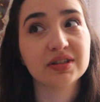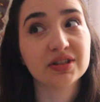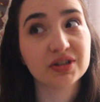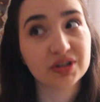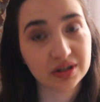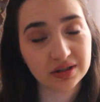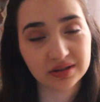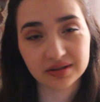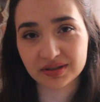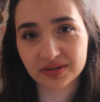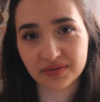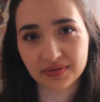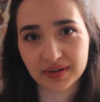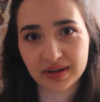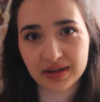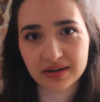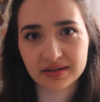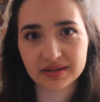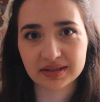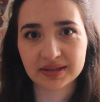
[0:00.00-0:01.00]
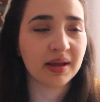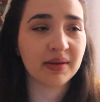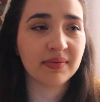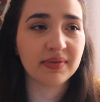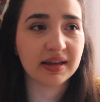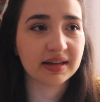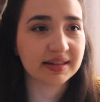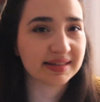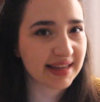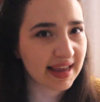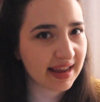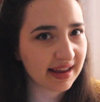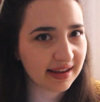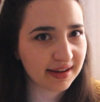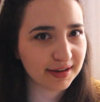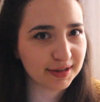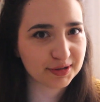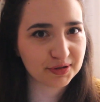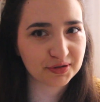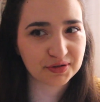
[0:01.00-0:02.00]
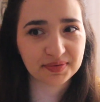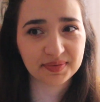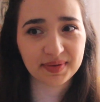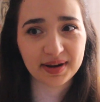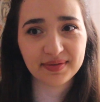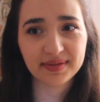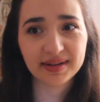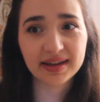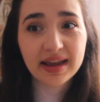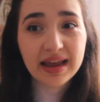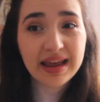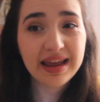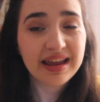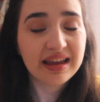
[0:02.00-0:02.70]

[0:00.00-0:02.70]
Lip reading: tons of years, maybe a decade, or maybe